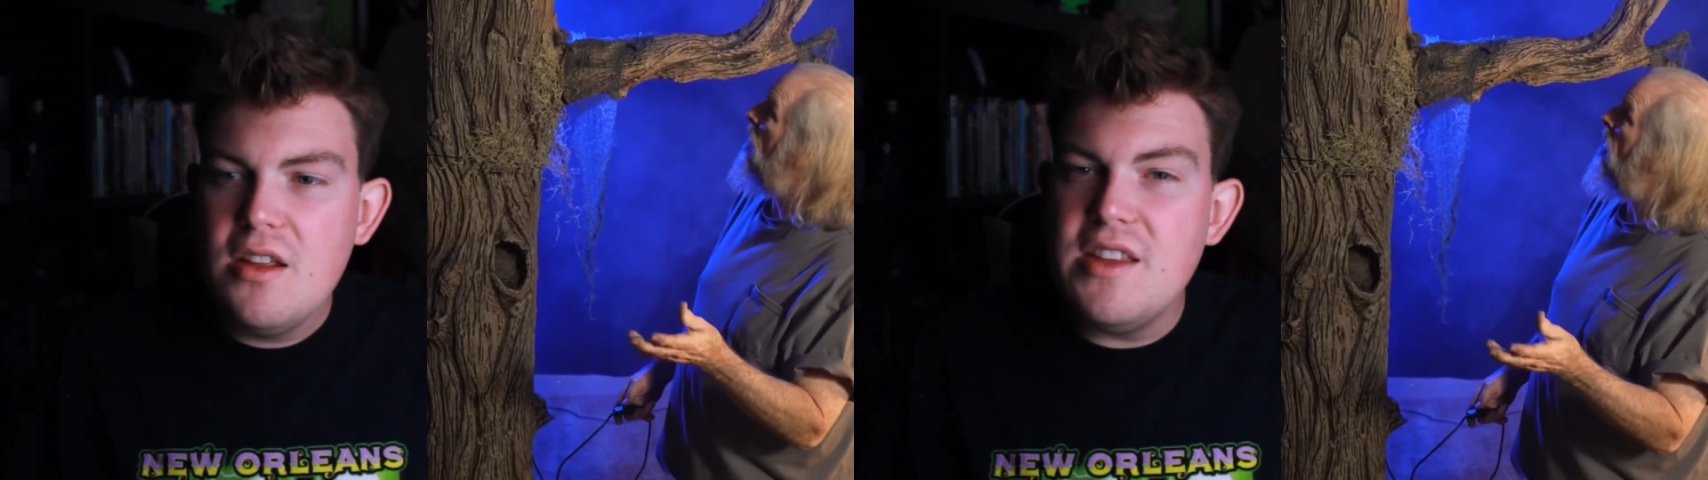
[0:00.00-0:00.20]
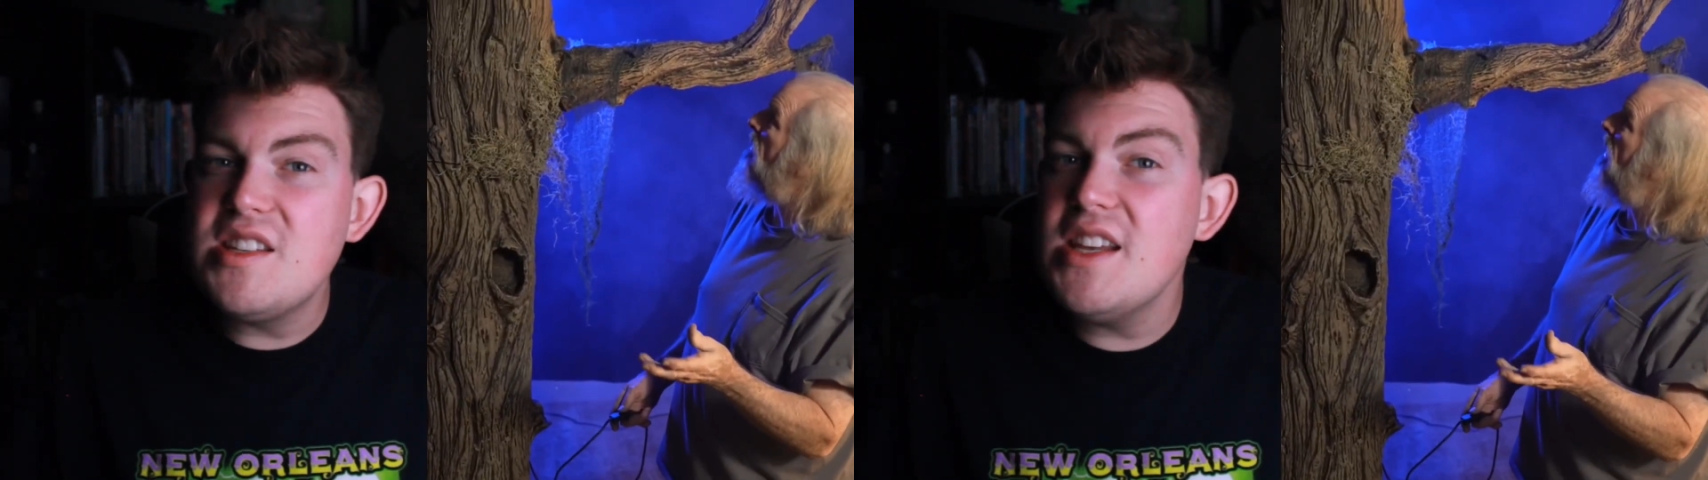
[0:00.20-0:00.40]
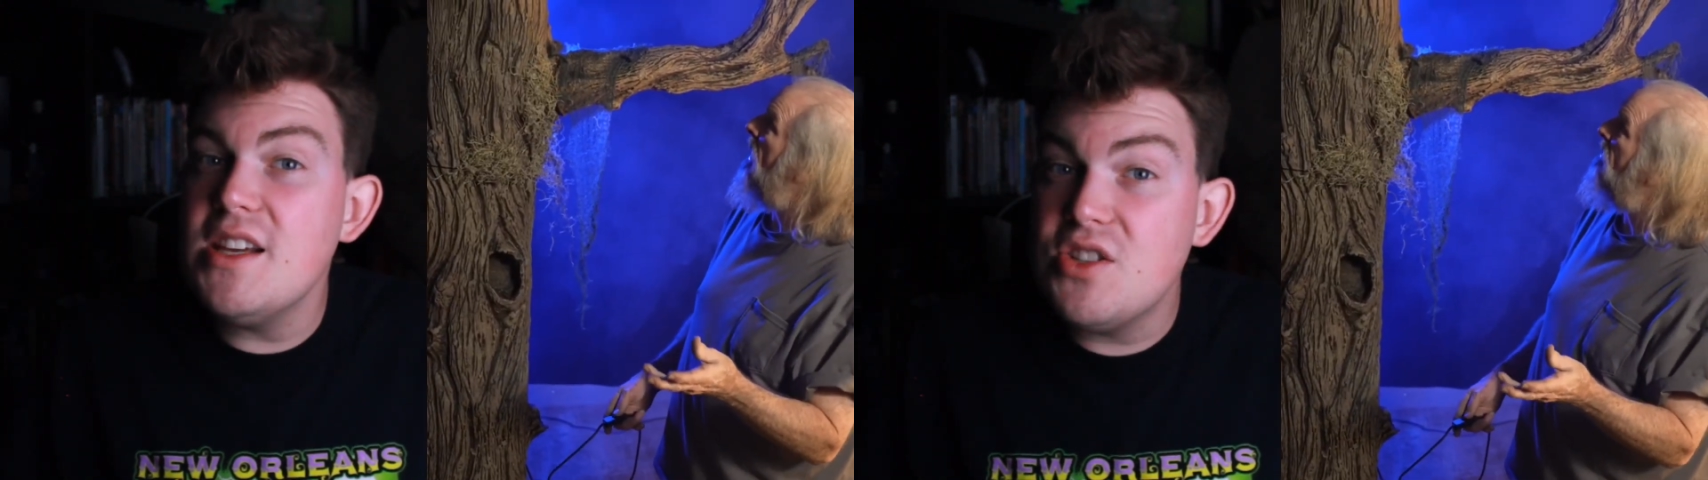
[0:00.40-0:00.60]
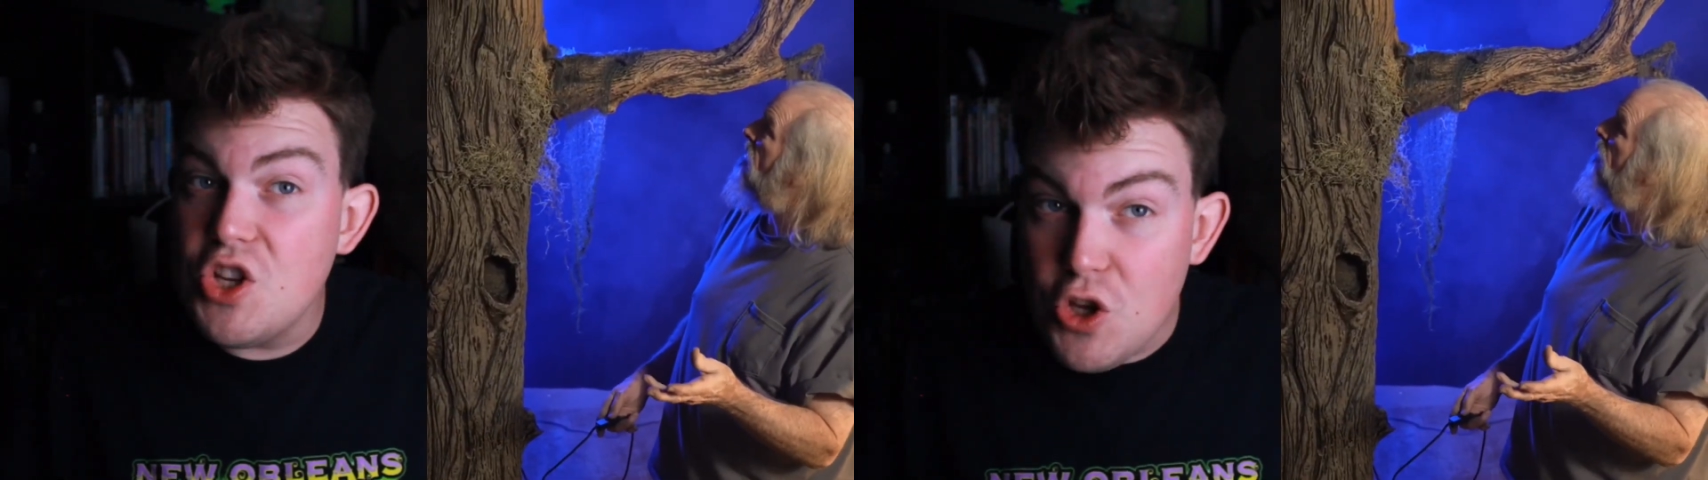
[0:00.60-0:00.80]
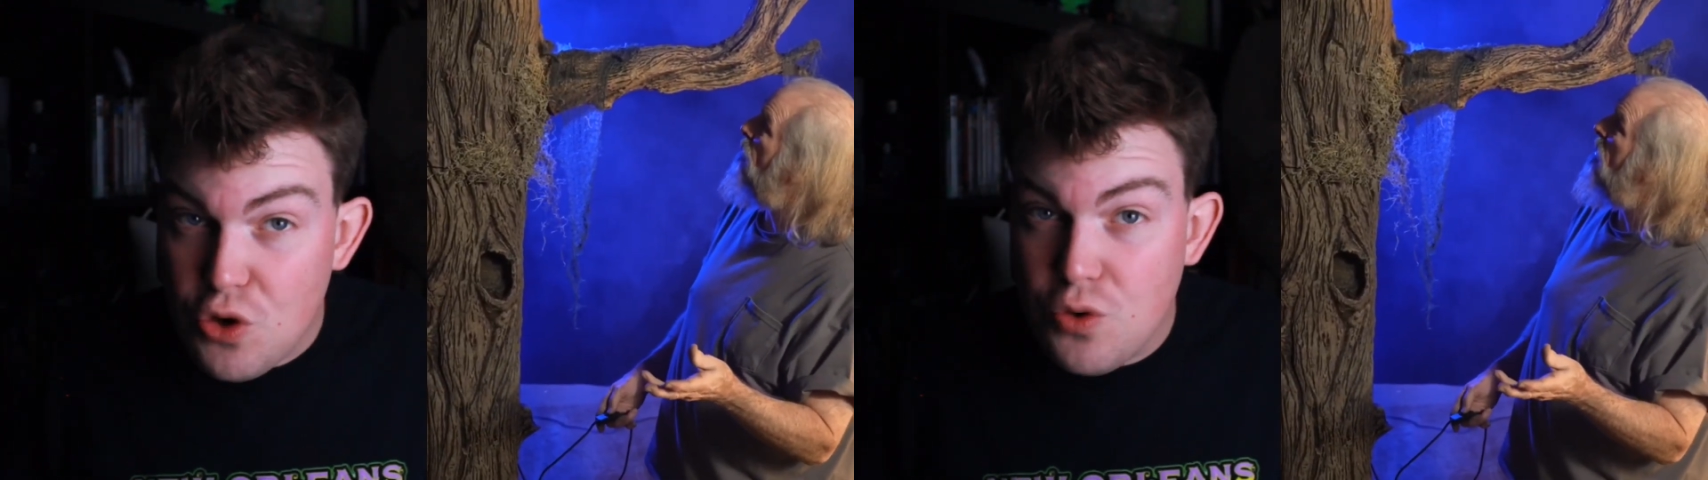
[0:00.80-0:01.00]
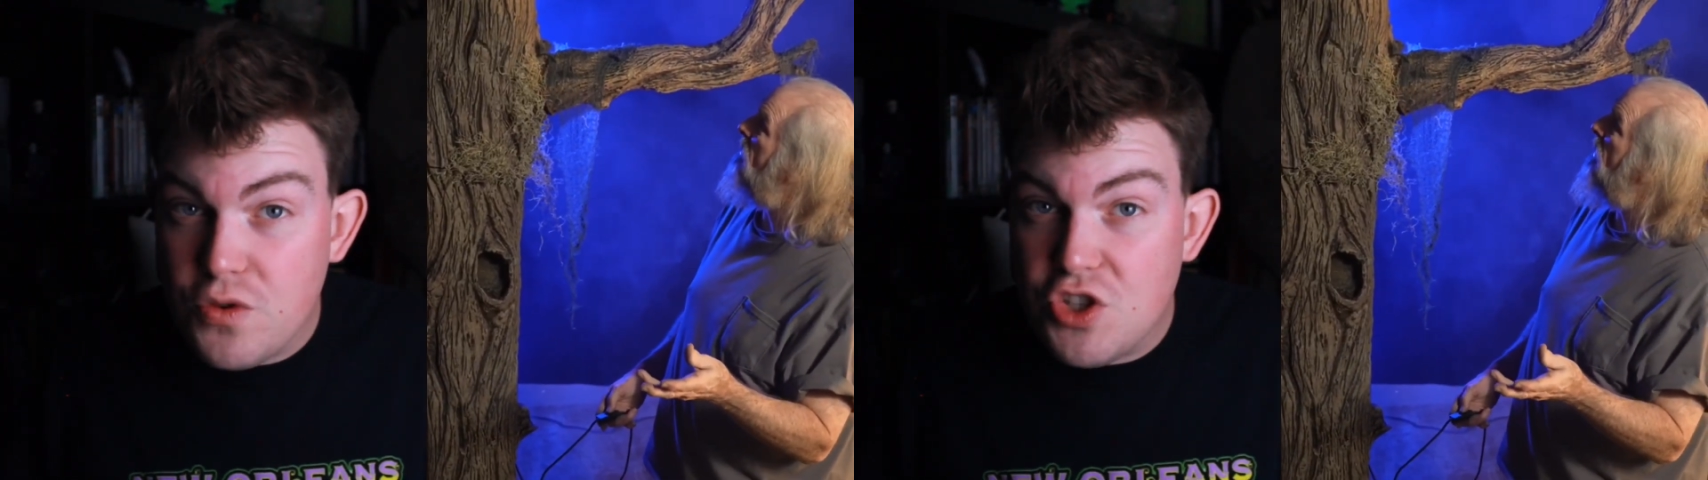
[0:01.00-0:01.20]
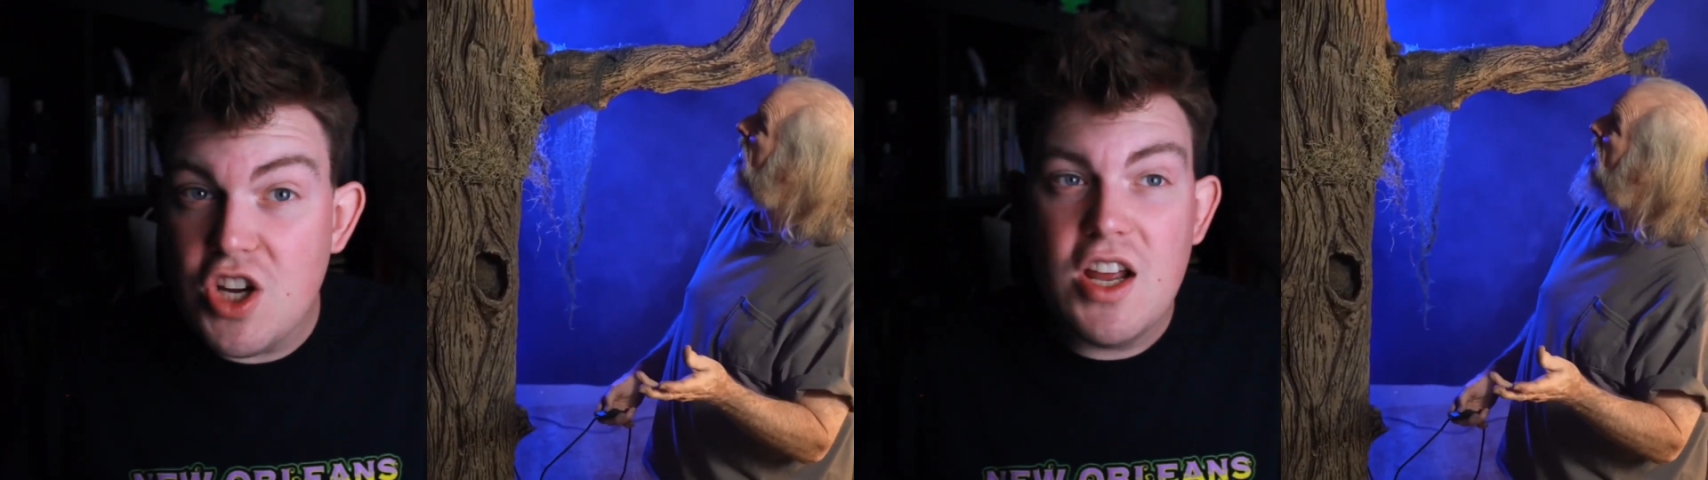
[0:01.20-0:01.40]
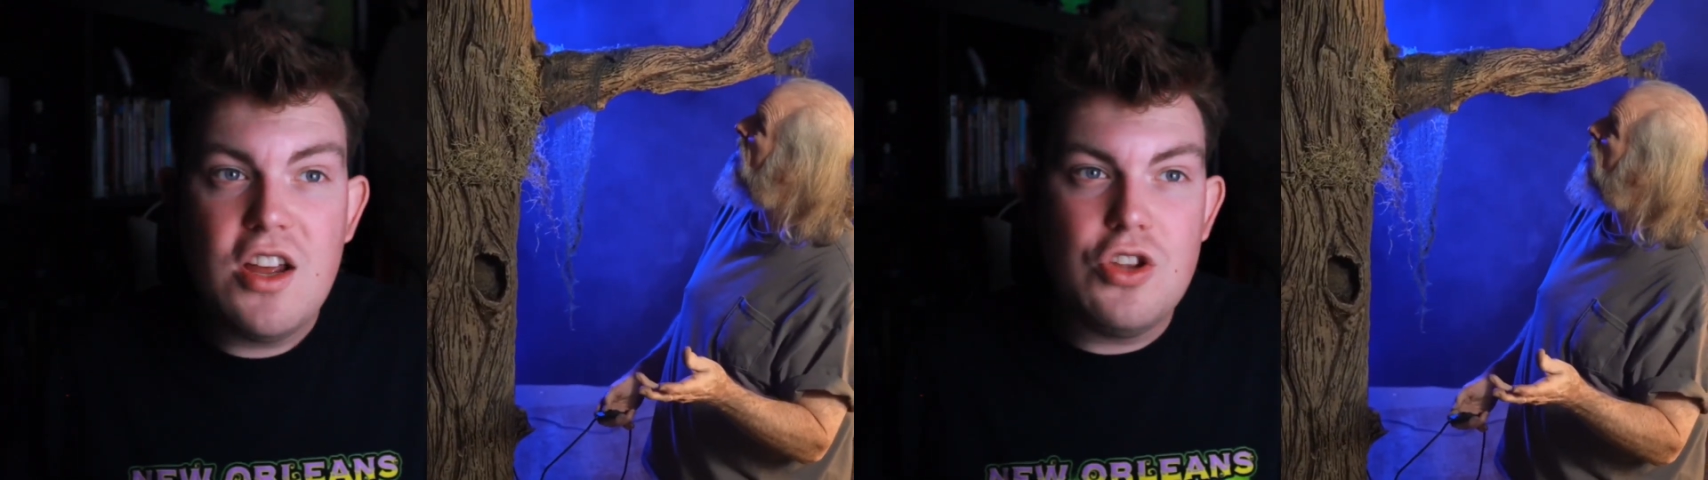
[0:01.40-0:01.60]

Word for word: This thing is huge.